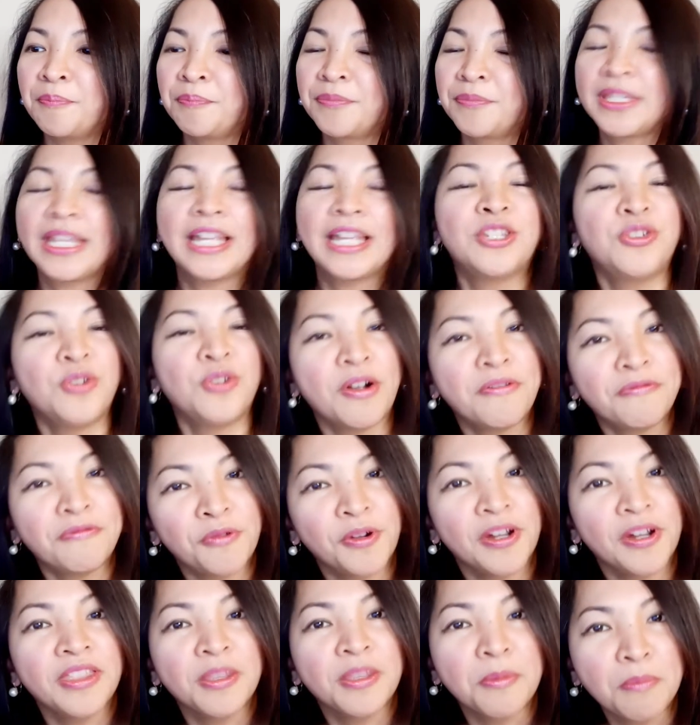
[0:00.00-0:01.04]
Can you
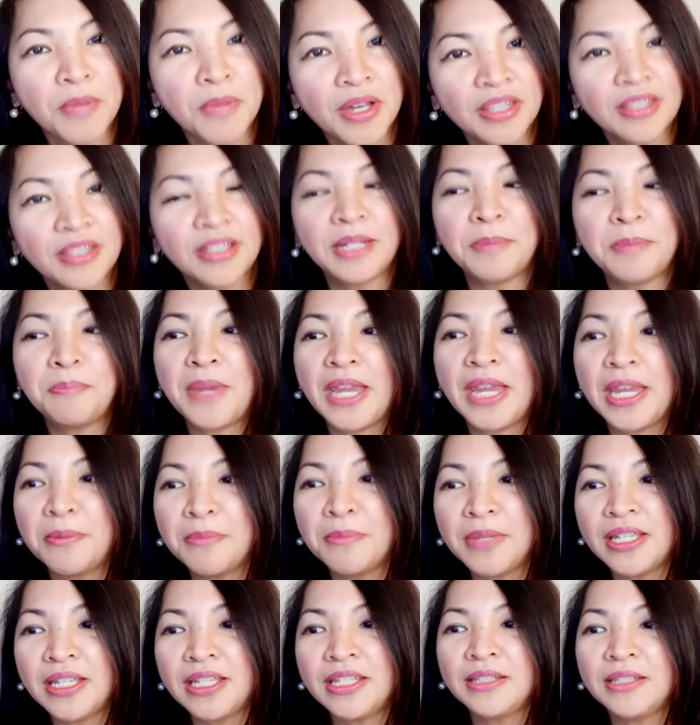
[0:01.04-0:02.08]
afford the monthly
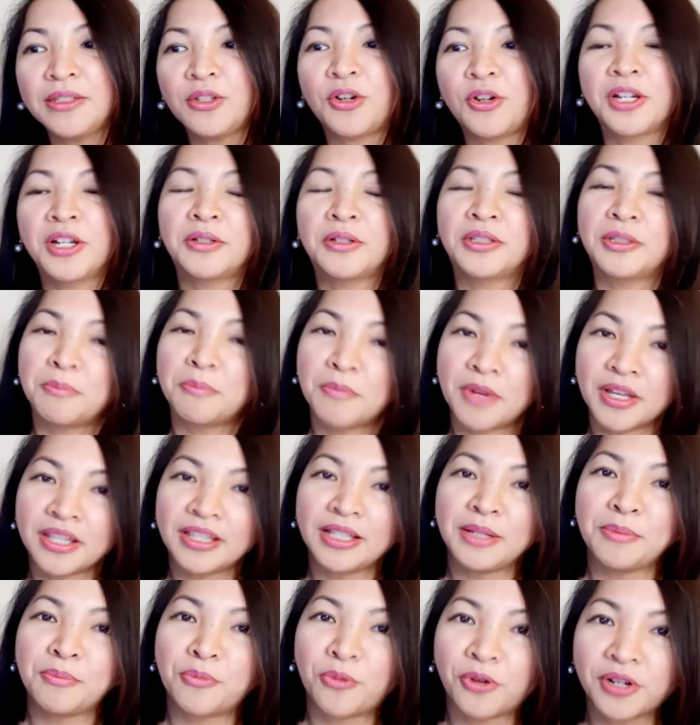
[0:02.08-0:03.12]
payment or the monthly
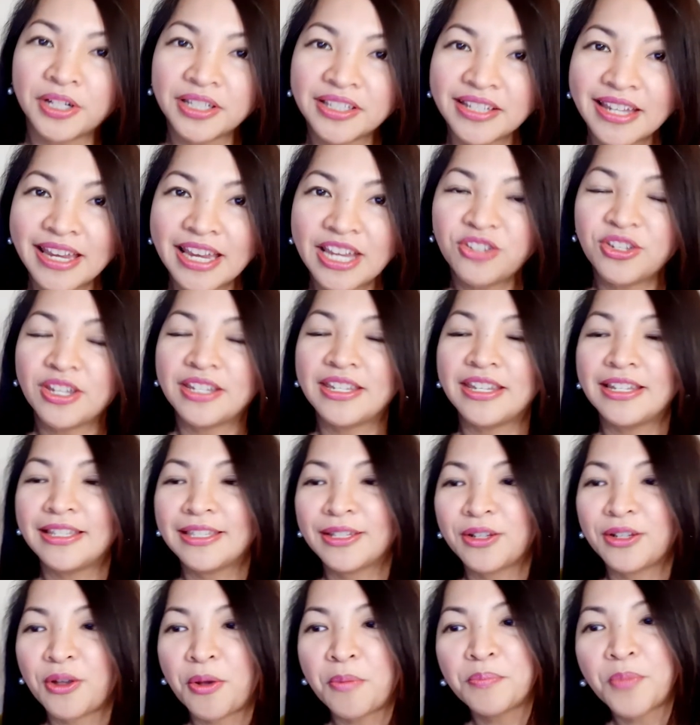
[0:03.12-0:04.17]
mortgage and its
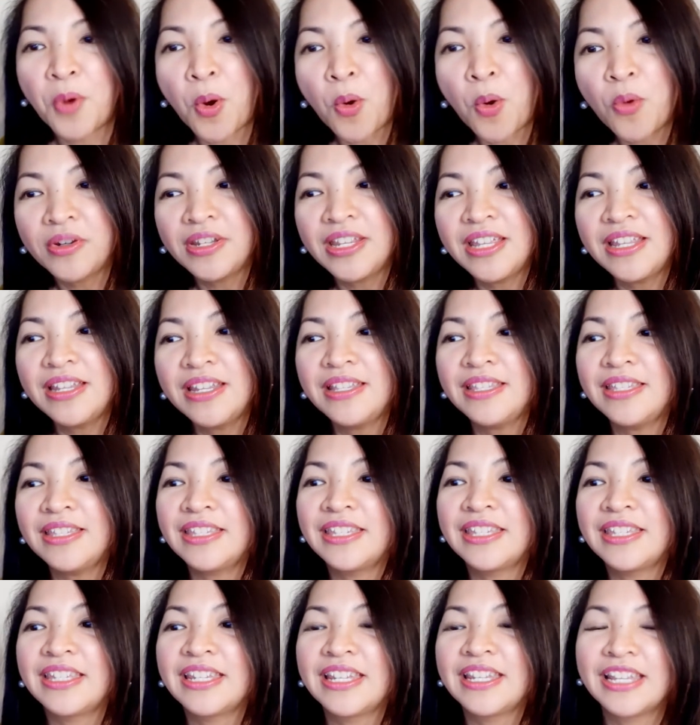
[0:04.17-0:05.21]

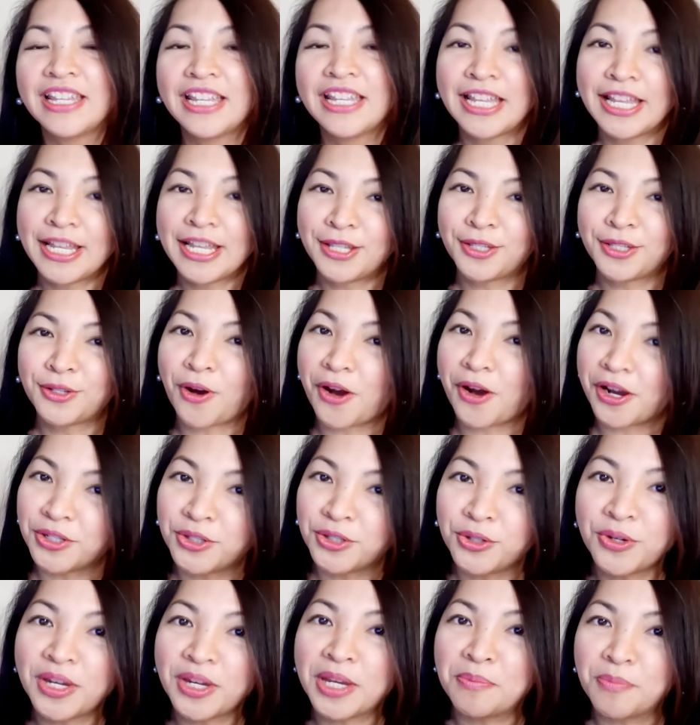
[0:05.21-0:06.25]
components? So are
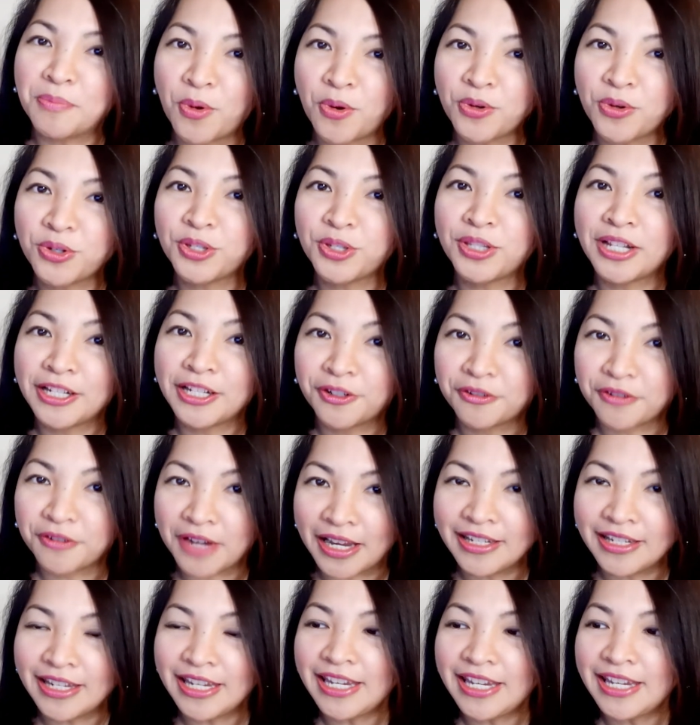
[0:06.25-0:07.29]
you emotionally
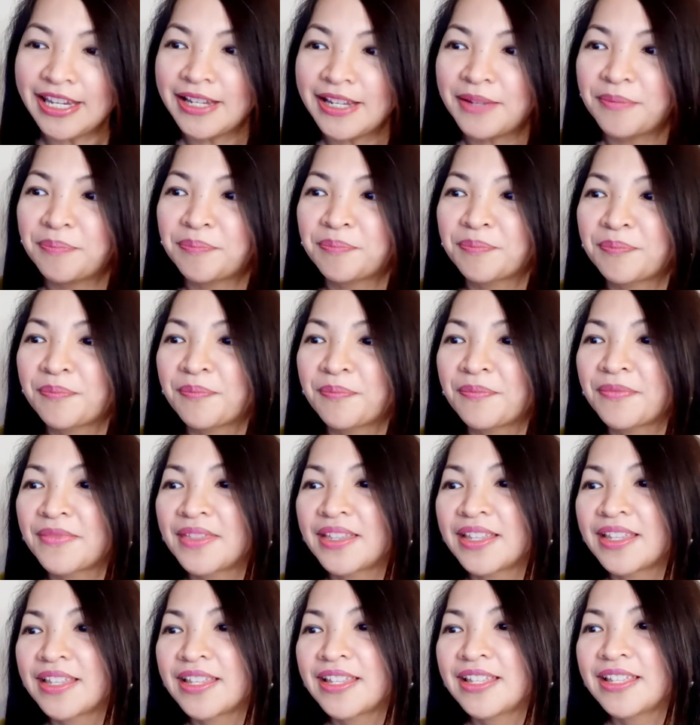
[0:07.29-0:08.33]
ready?
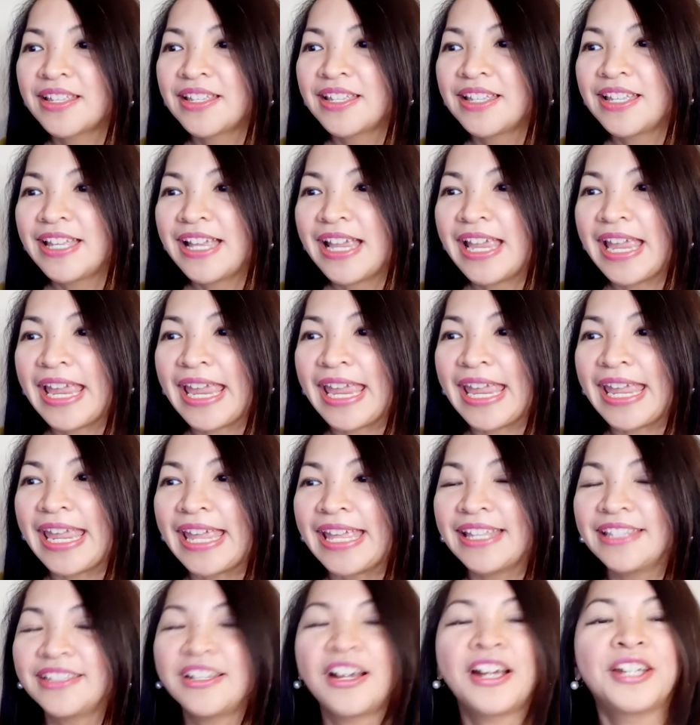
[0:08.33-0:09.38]

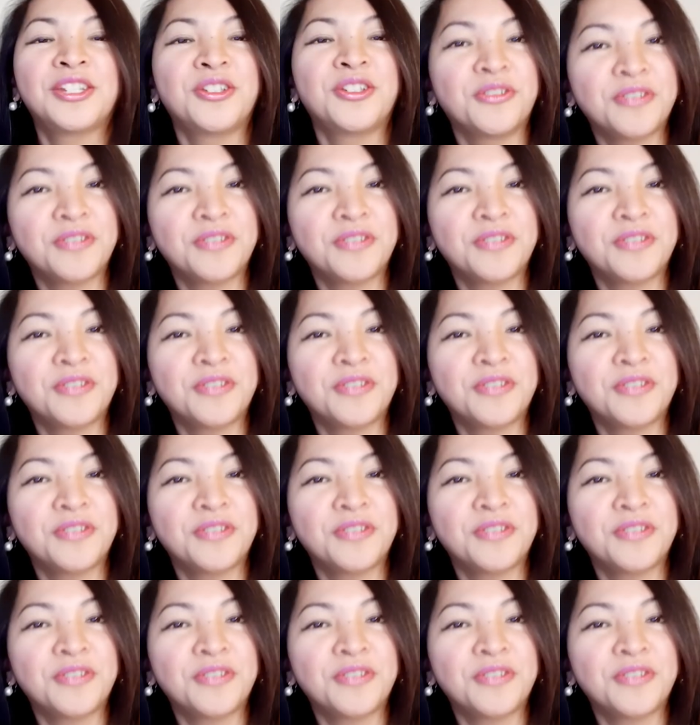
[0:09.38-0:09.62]
And are you